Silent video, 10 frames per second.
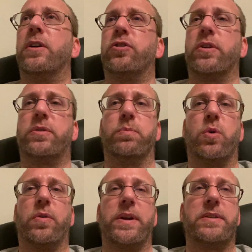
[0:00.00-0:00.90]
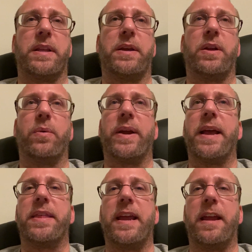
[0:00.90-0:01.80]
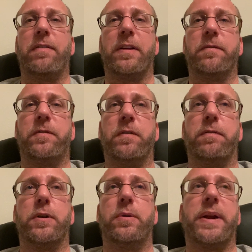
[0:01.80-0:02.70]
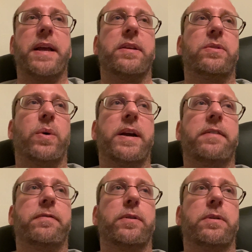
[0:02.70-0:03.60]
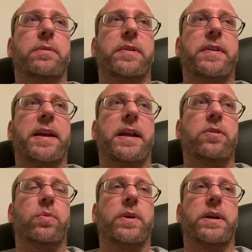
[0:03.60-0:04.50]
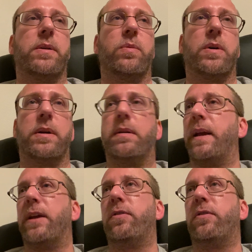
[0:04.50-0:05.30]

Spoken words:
Just more recently, we had the avian flu, we had the swine flu, we've had H1N1,